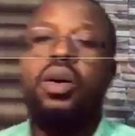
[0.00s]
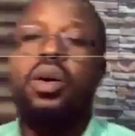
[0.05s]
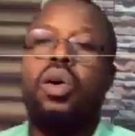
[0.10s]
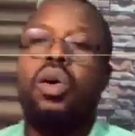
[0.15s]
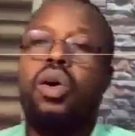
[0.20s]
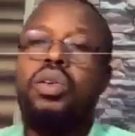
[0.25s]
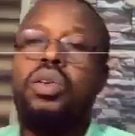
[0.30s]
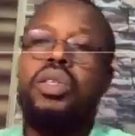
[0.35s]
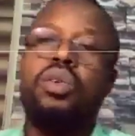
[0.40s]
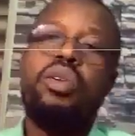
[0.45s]

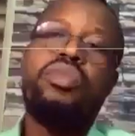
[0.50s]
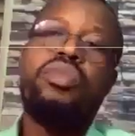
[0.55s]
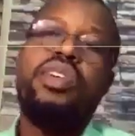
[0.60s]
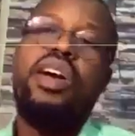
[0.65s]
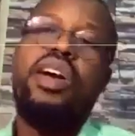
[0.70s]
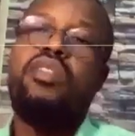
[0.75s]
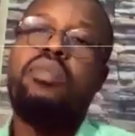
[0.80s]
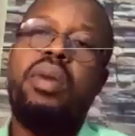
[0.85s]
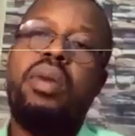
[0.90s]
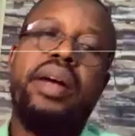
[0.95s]
Also, if you
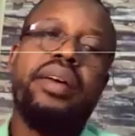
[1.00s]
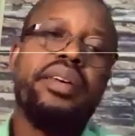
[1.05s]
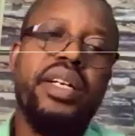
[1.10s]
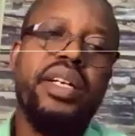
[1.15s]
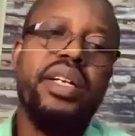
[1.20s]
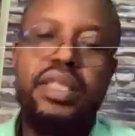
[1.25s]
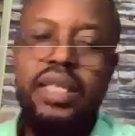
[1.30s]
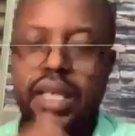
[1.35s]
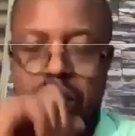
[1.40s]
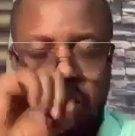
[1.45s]
have
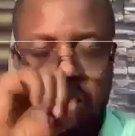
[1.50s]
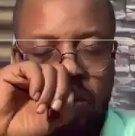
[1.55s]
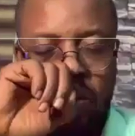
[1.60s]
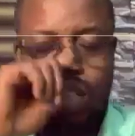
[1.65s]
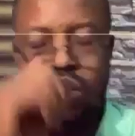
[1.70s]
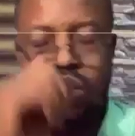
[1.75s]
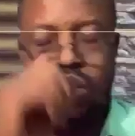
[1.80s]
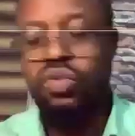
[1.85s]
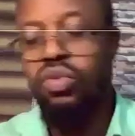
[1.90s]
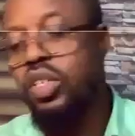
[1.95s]
migrated
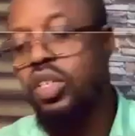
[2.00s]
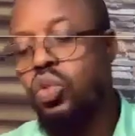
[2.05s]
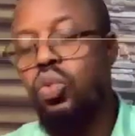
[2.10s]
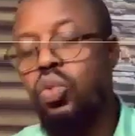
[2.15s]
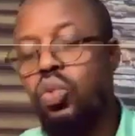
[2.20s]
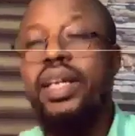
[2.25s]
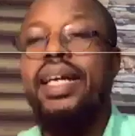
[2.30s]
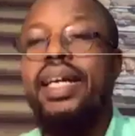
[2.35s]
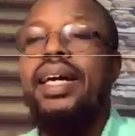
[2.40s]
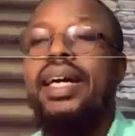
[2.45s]
successfully
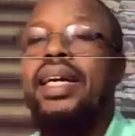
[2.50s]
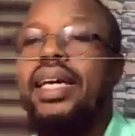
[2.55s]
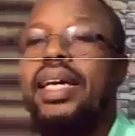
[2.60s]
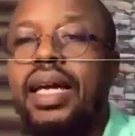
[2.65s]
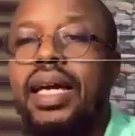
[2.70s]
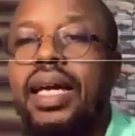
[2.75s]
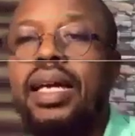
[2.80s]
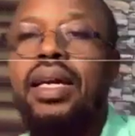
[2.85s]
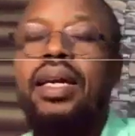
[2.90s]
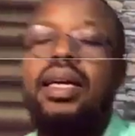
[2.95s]
to layer K,